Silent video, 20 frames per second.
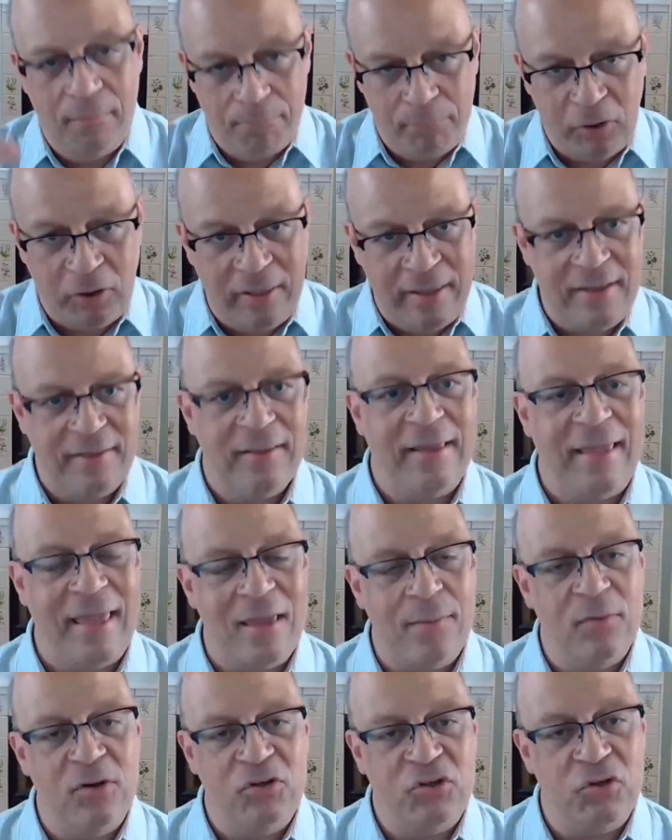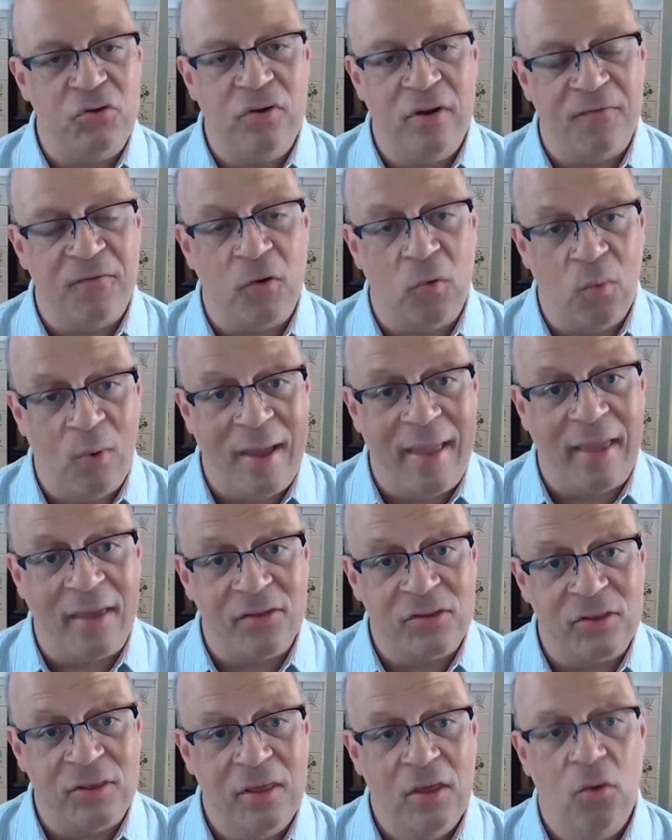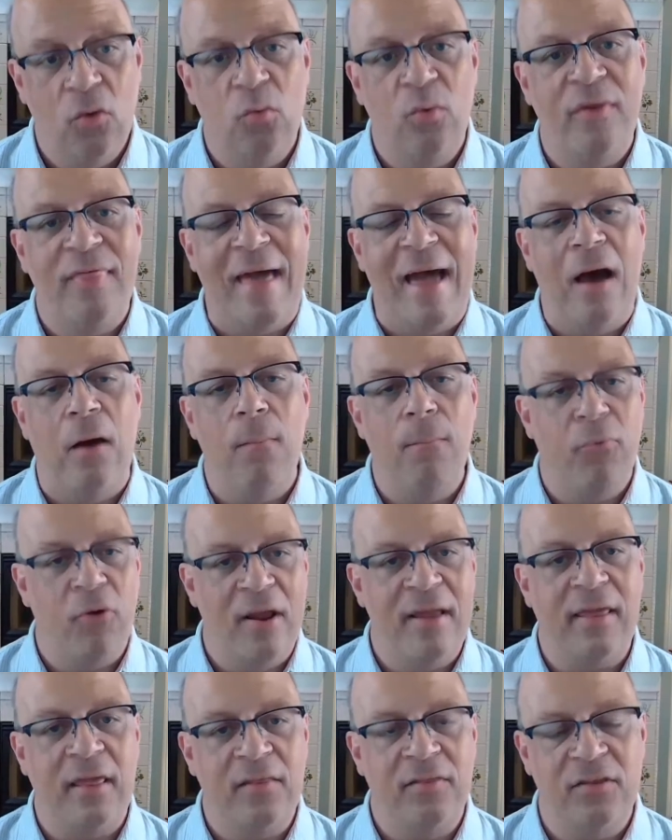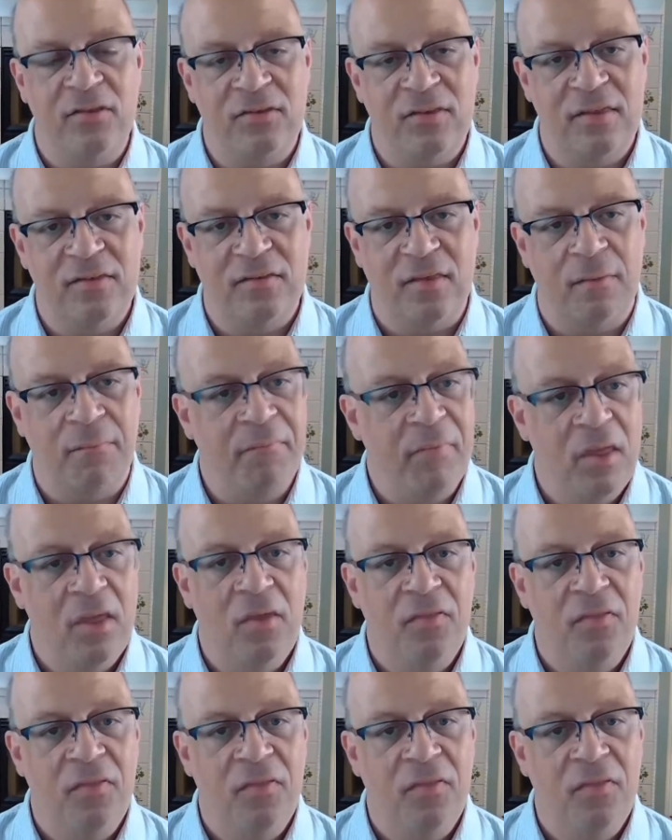playing the game in two different ways without breaking the system.